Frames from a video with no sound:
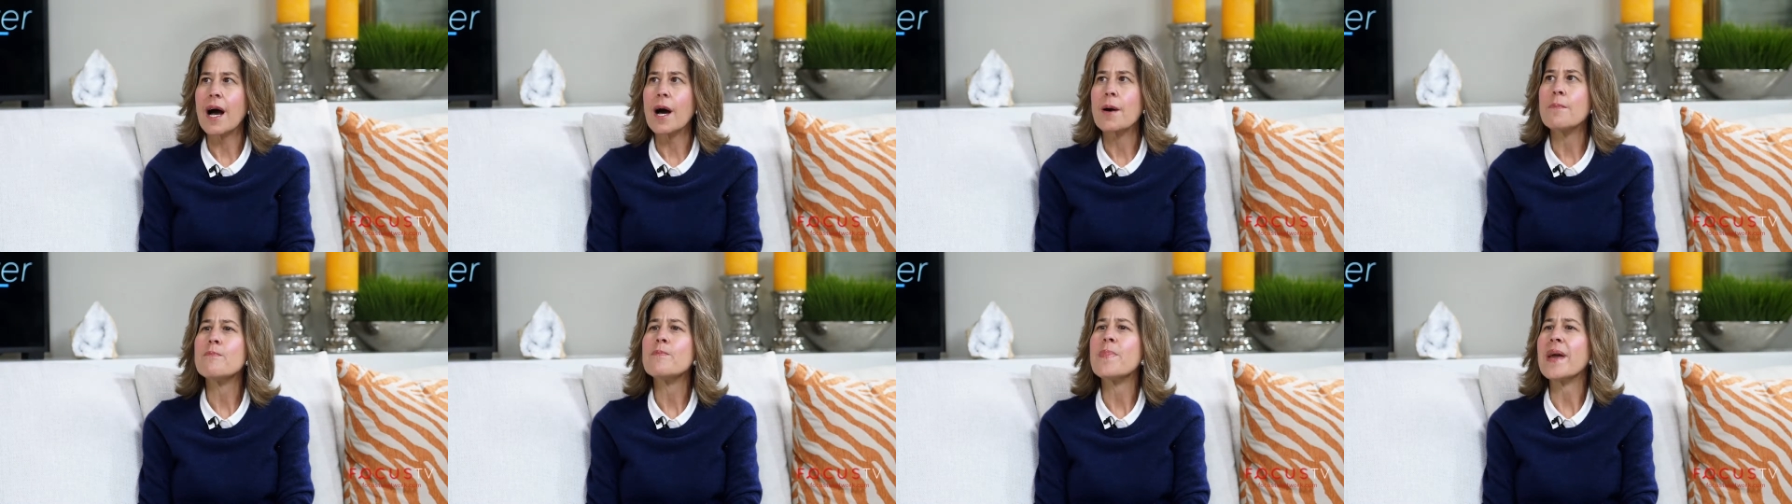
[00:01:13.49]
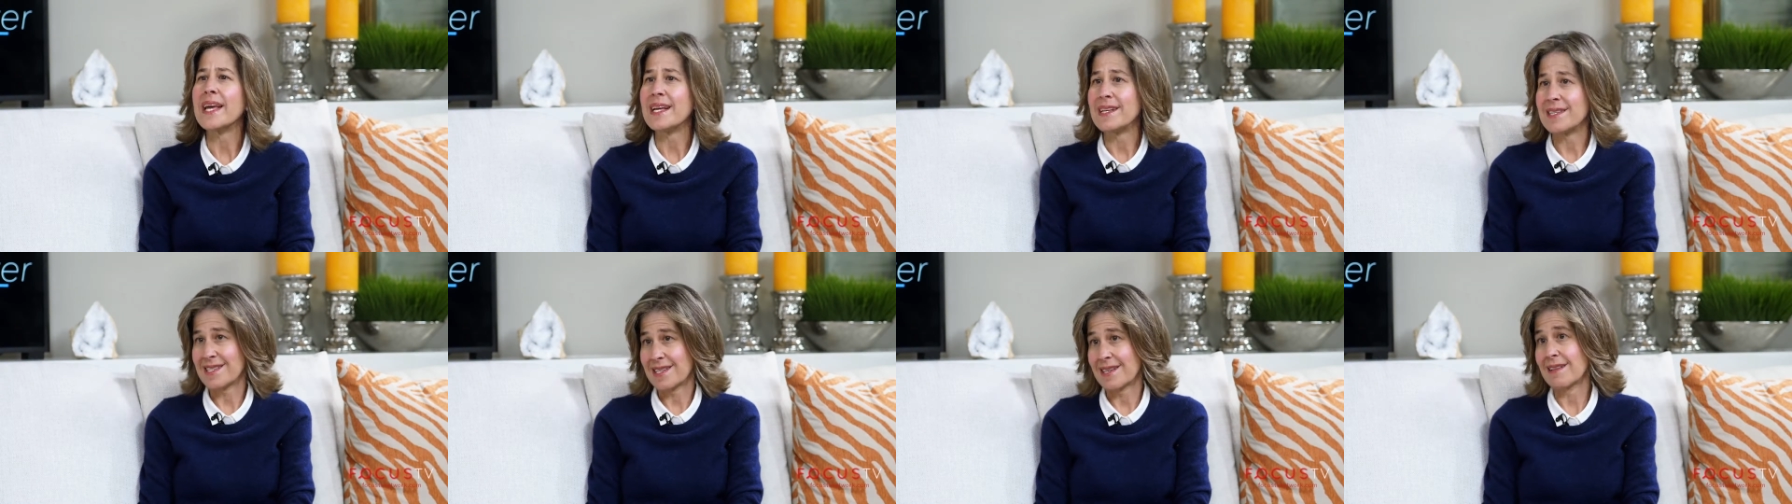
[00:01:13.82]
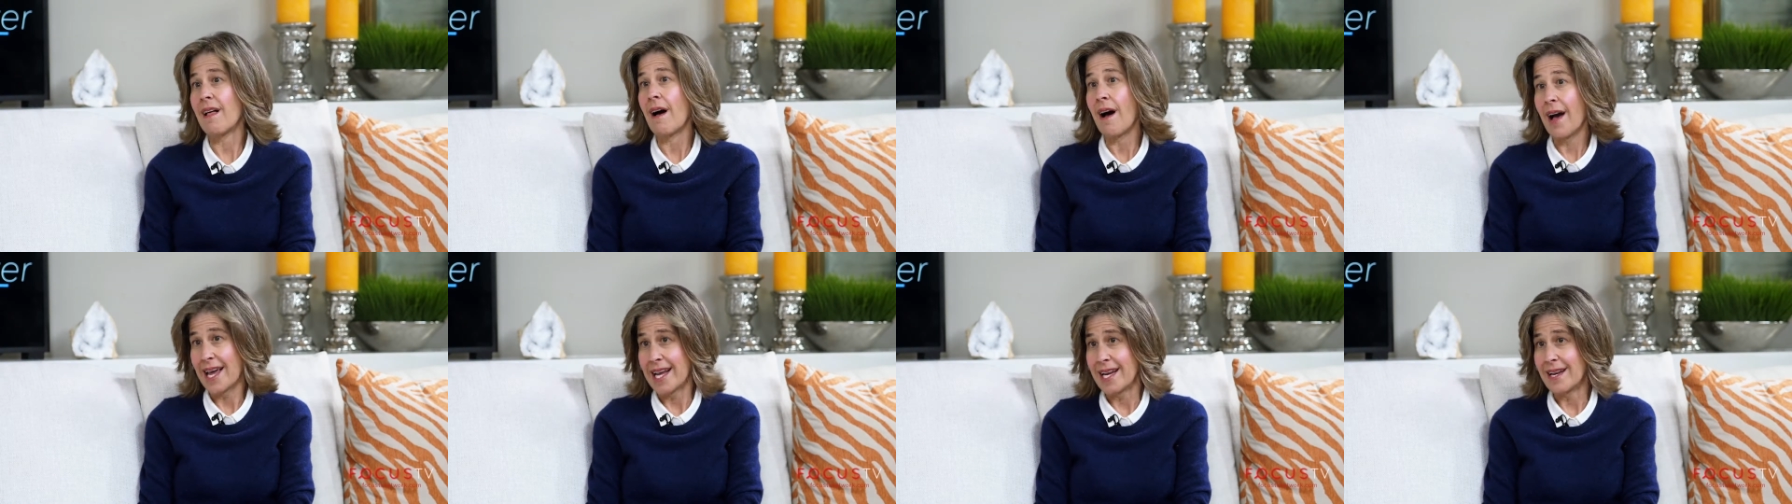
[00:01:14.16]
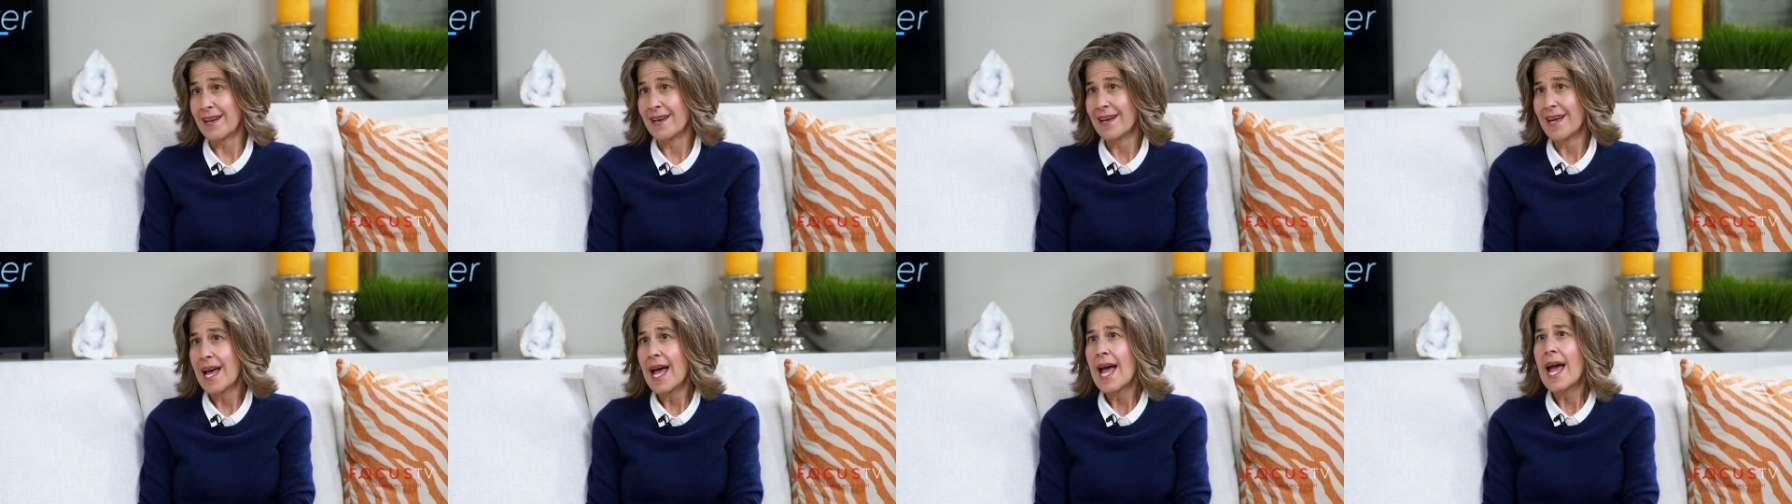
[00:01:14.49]
a baseline
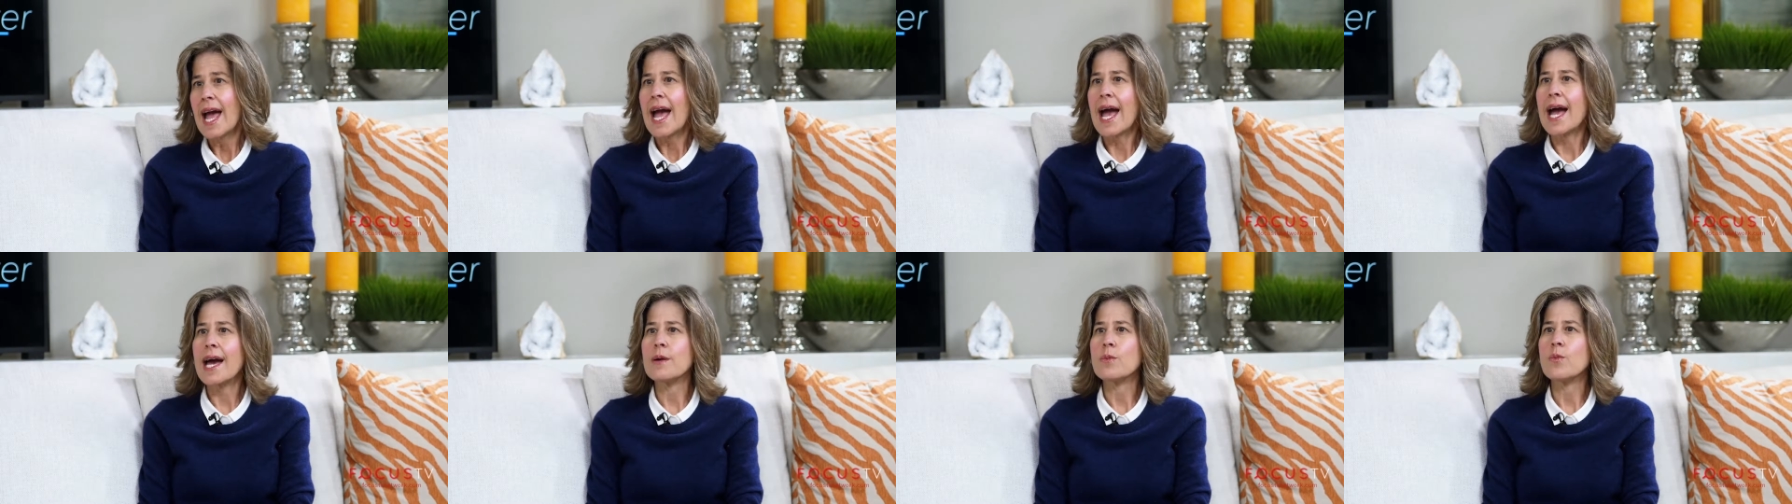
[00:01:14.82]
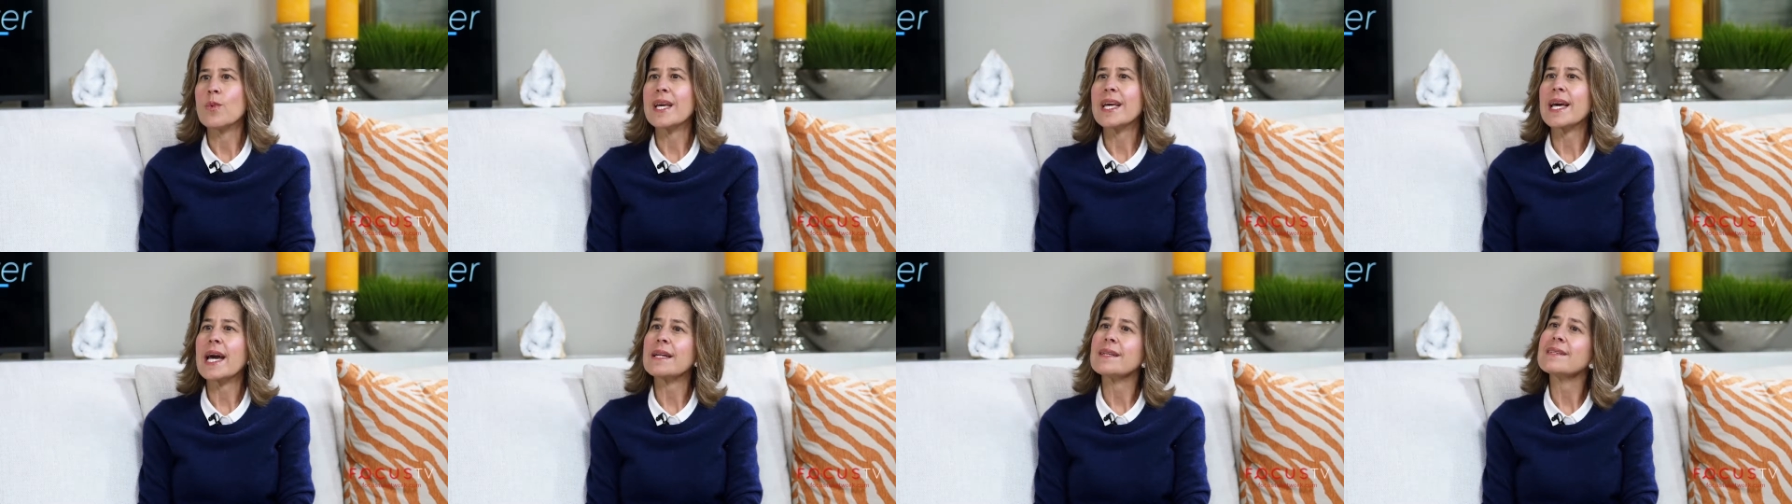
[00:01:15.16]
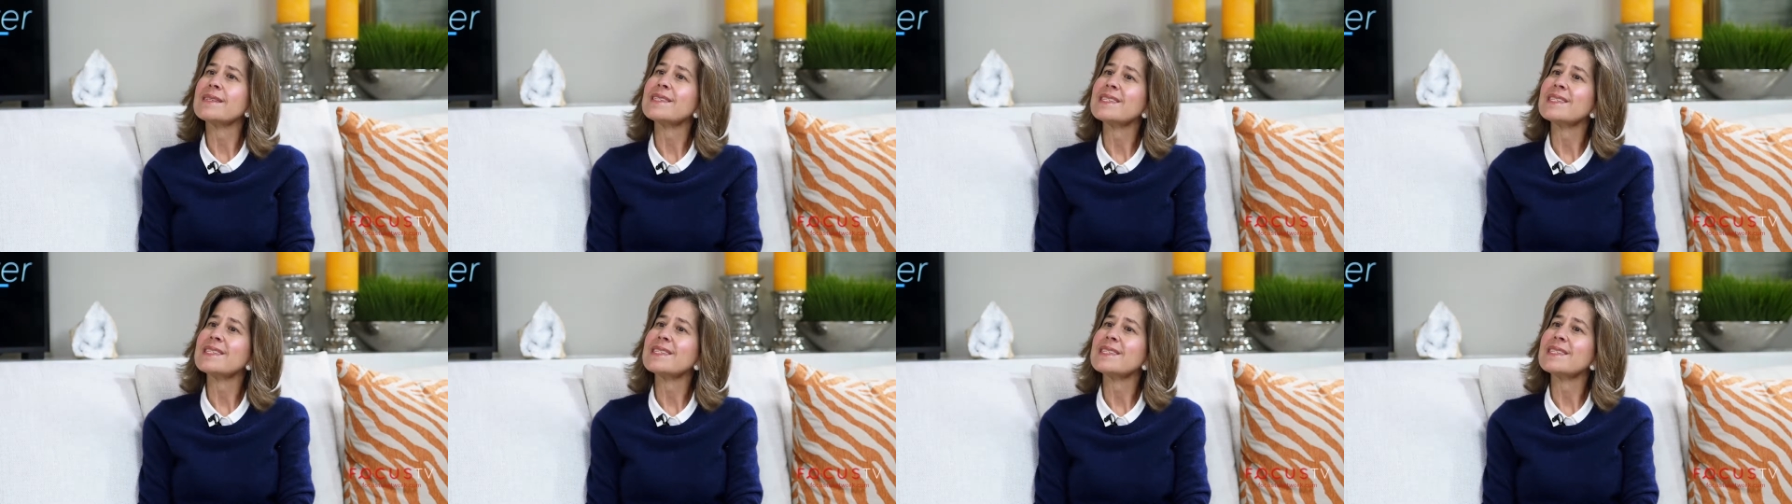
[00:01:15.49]
mm. and we get a